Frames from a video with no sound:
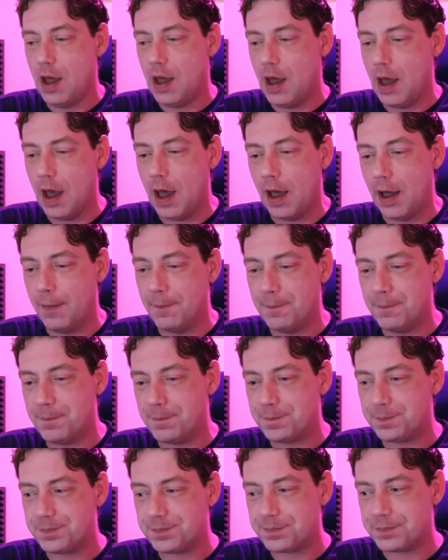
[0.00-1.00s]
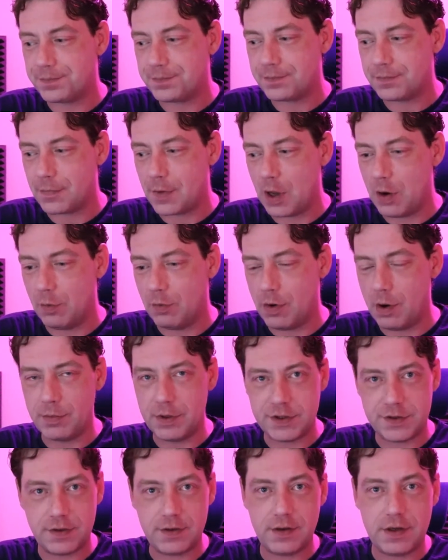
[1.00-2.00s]
Um, when we're
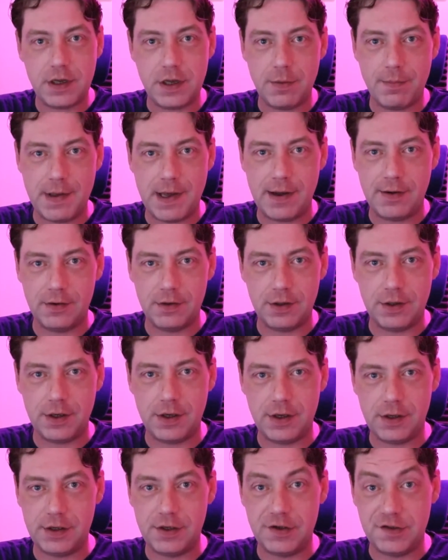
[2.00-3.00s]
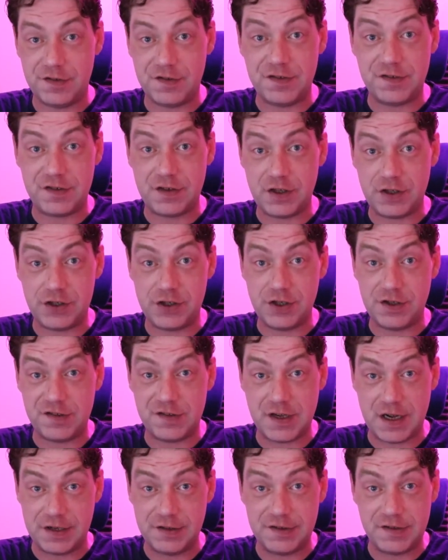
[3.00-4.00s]
talking about such a
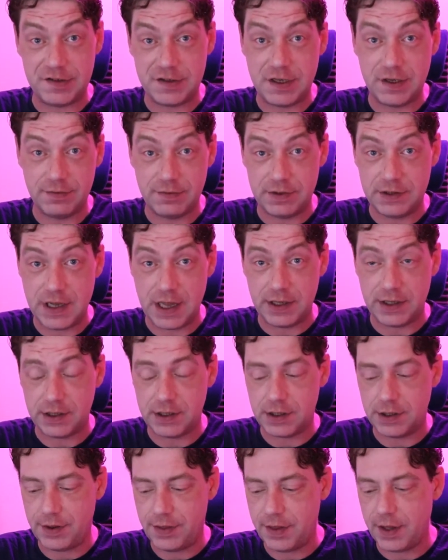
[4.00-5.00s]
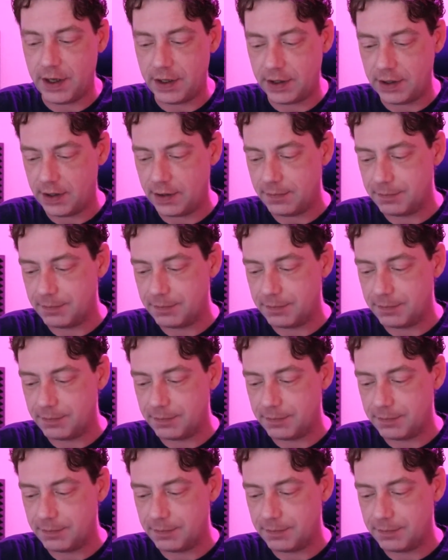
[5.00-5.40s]
sensitive and delicate thing,